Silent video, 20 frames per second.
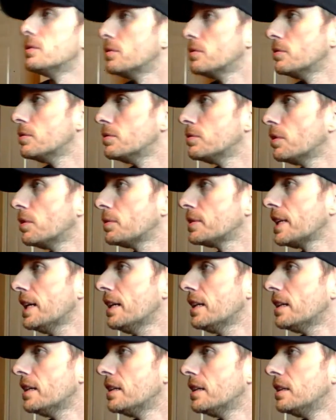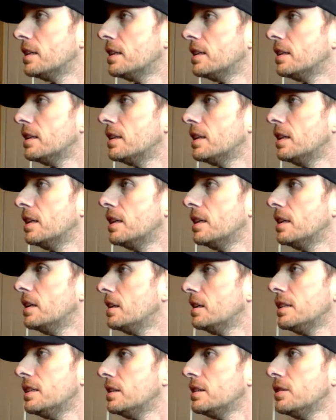what was that?
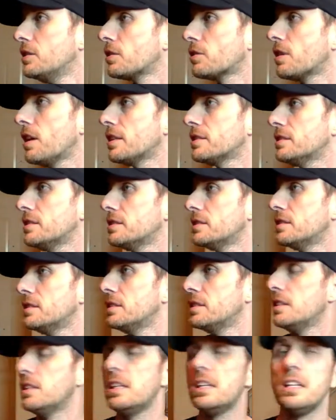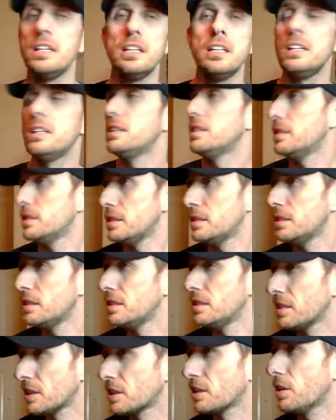No crosses?
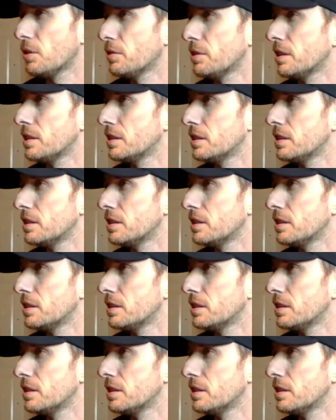The clothing.